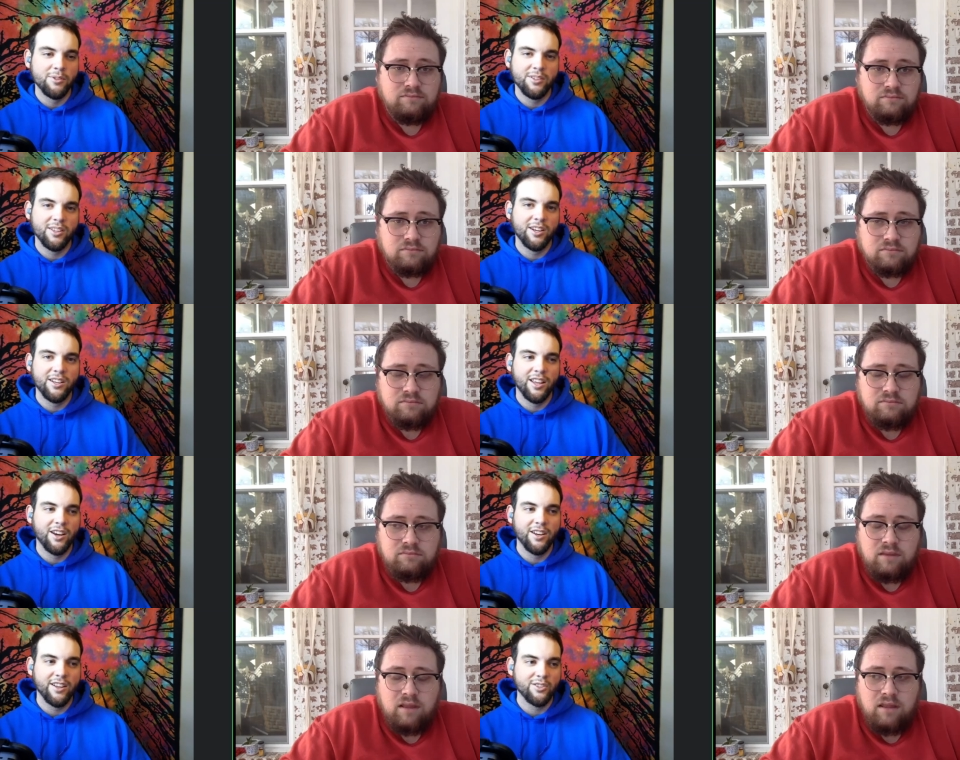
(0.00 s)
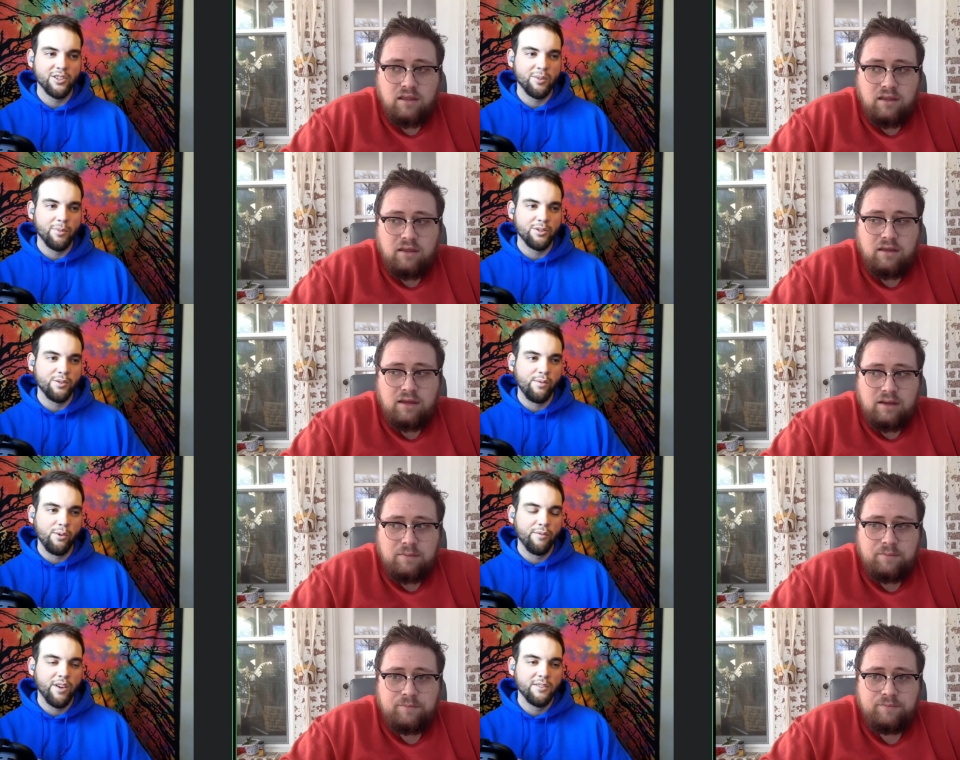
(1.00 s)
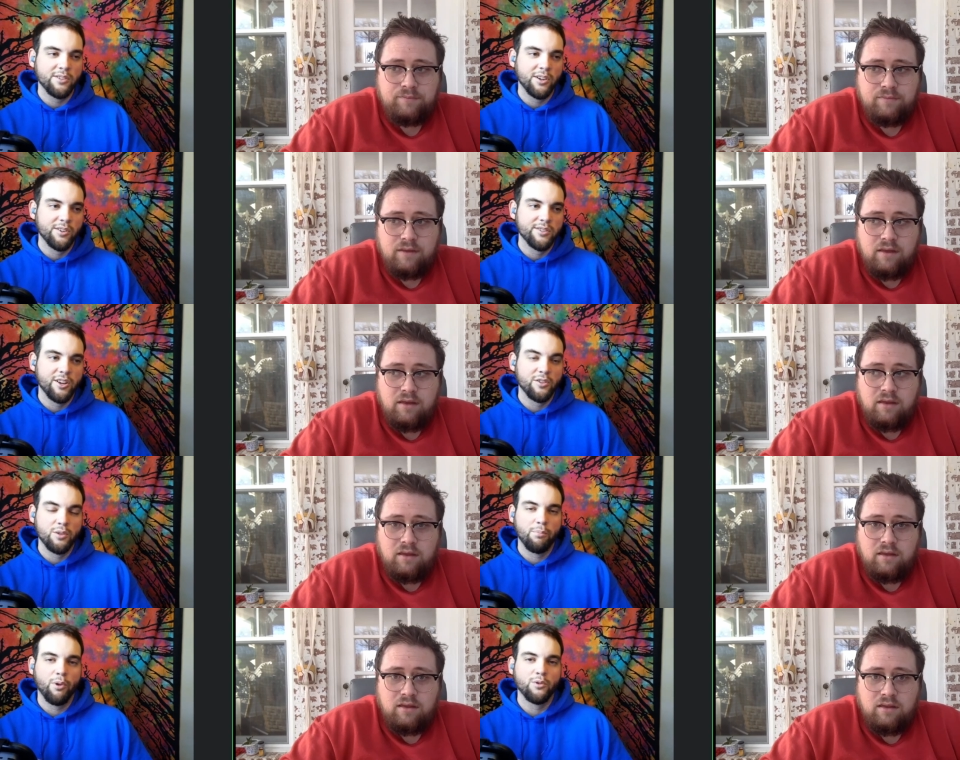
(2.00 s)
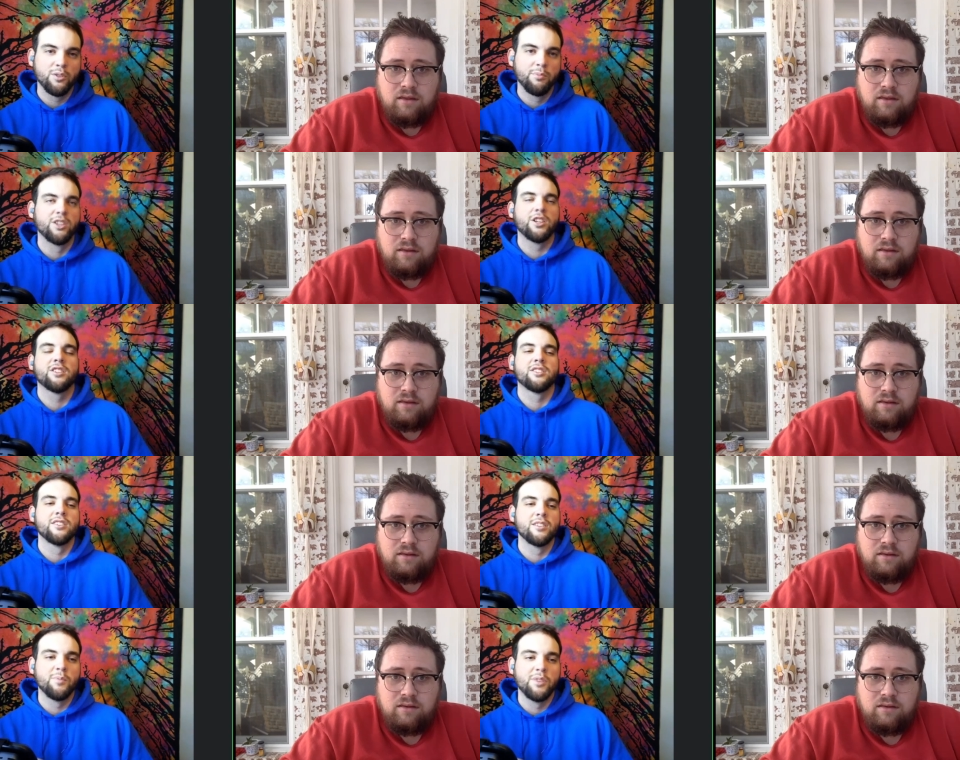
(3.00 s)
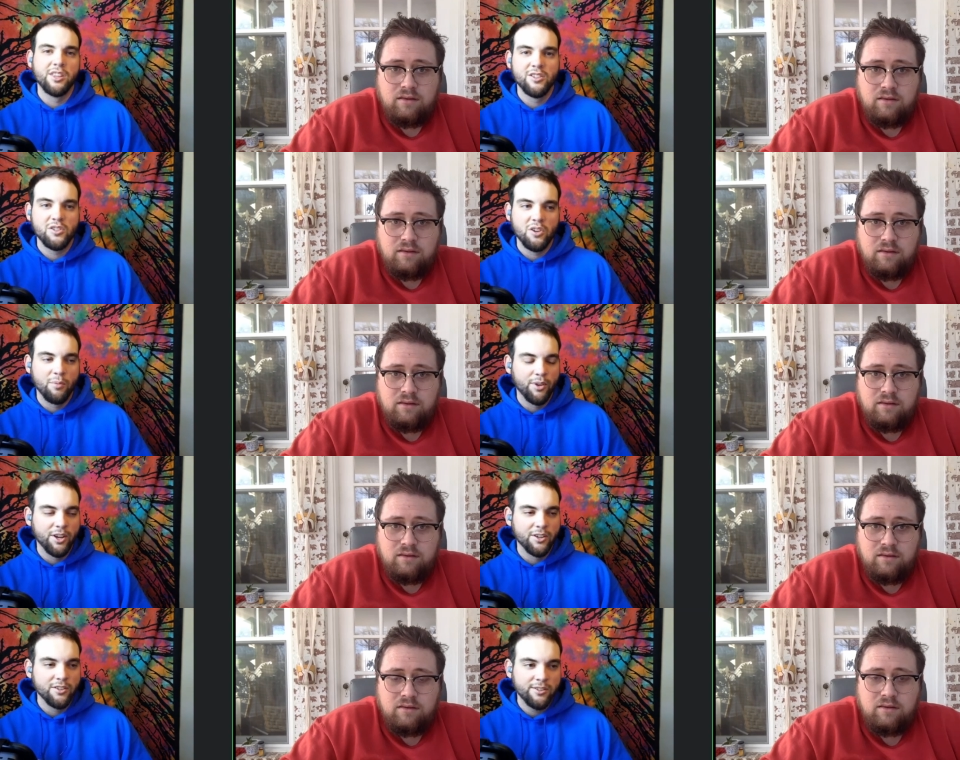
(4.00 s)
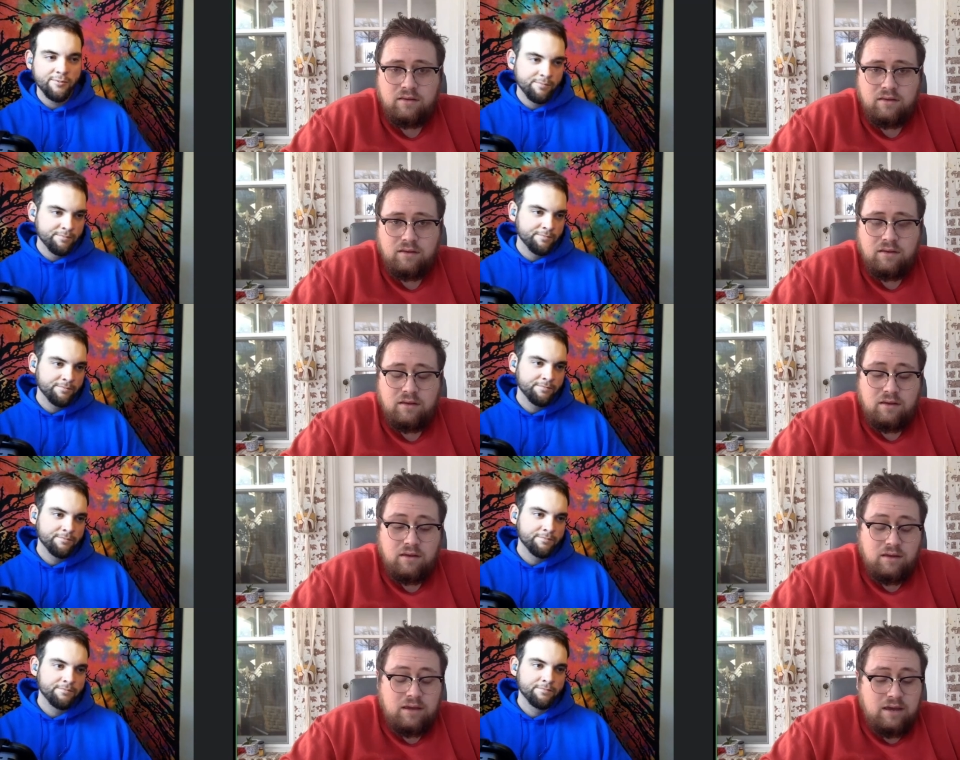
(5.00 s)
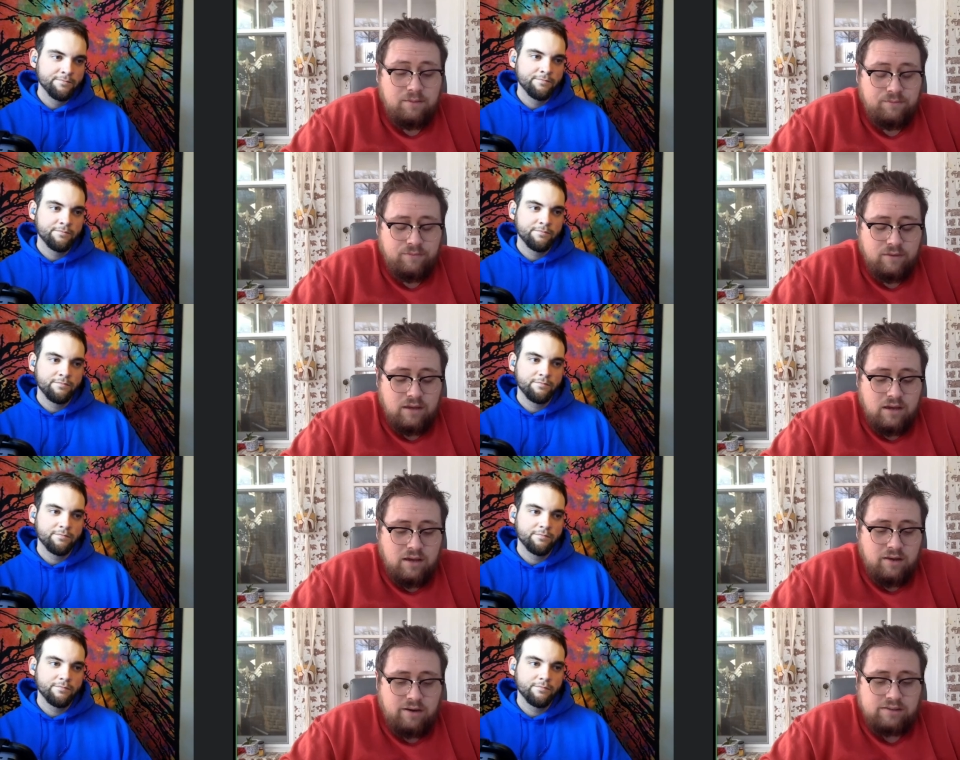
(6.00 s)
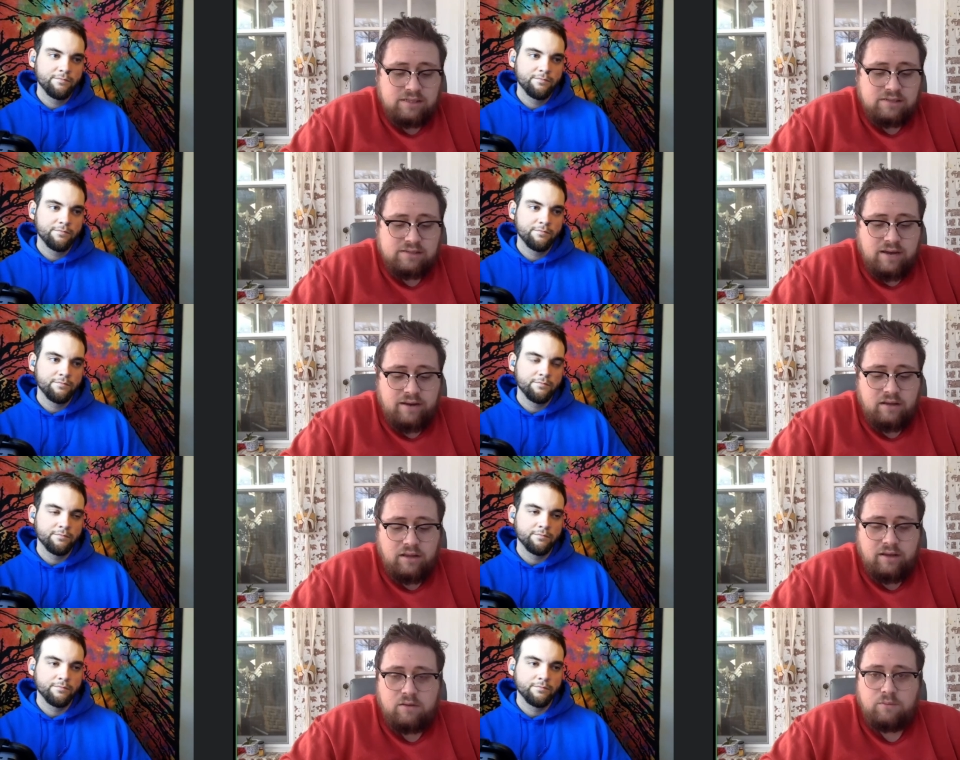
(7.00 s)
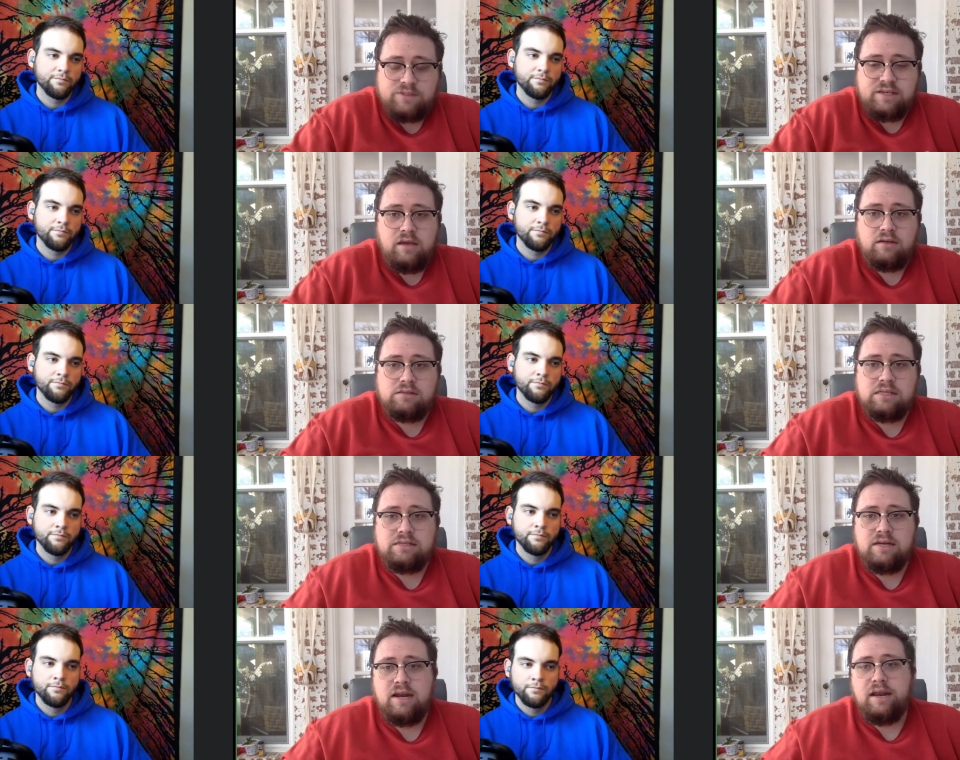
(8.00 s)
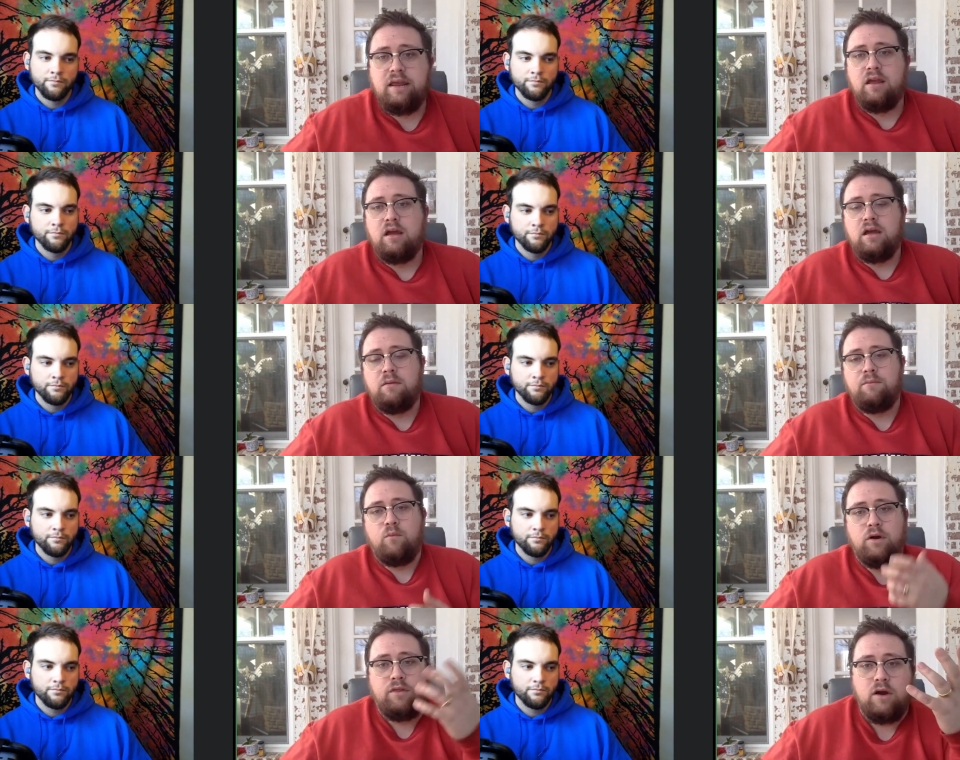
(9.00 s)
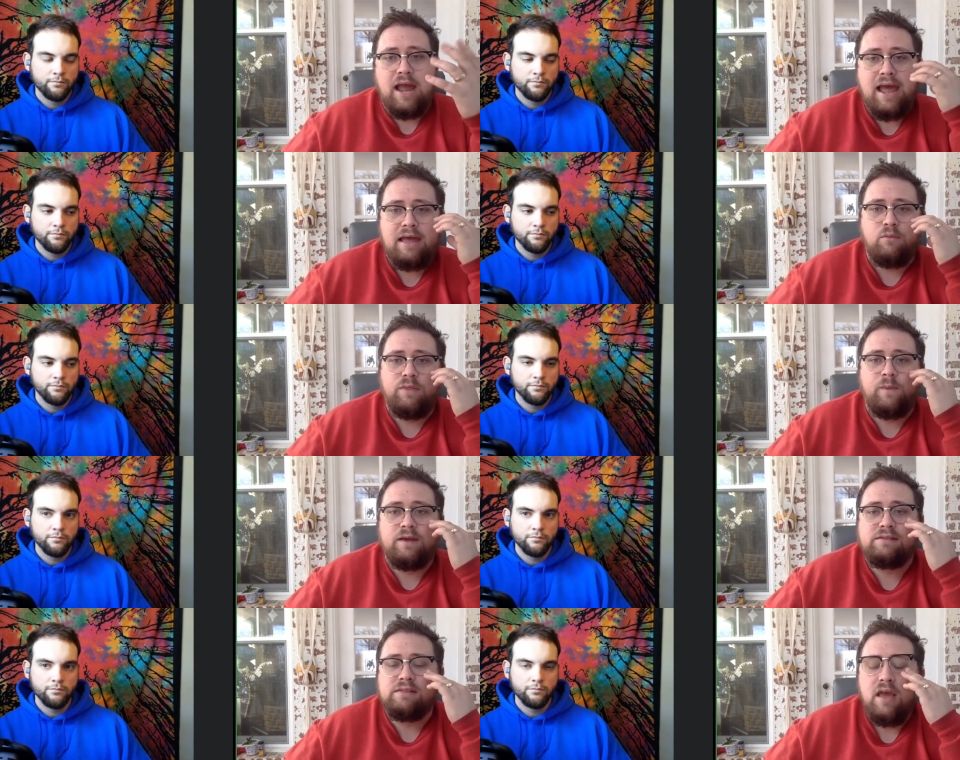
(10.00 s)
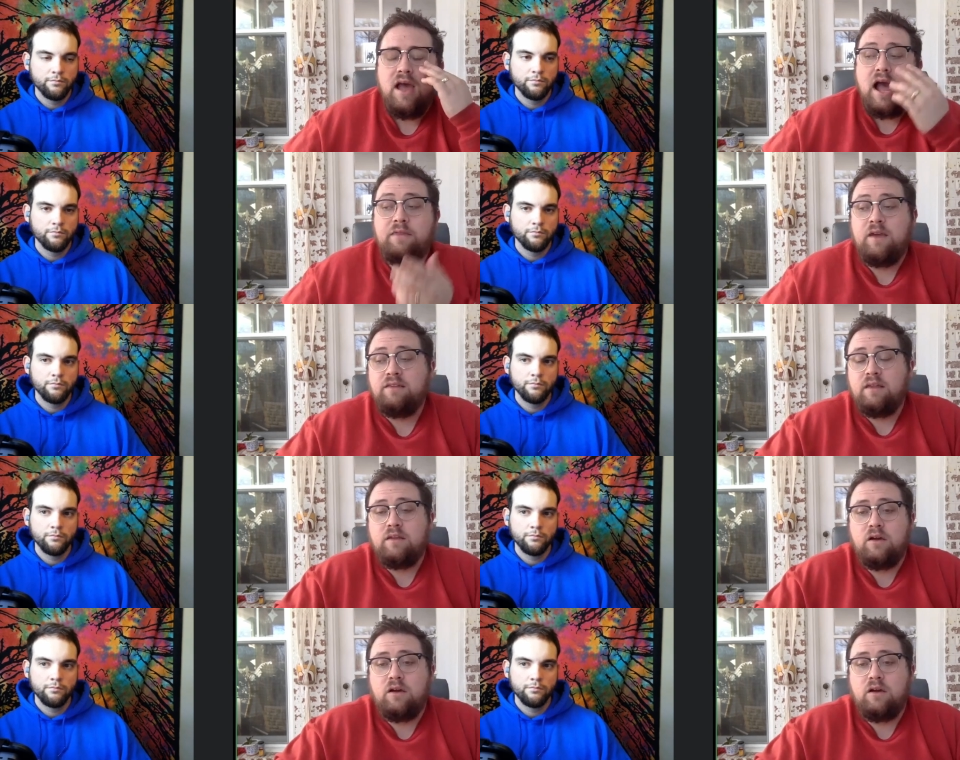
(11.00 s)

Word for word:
Speaker 1: They, they it's just a bunch of four yeah. or five stars that are supposed to be destined to be these star players.
Speaker 2: Yeah, yeah, and it's exciting, like seeing Cincinnati um, where they're at with this. I think that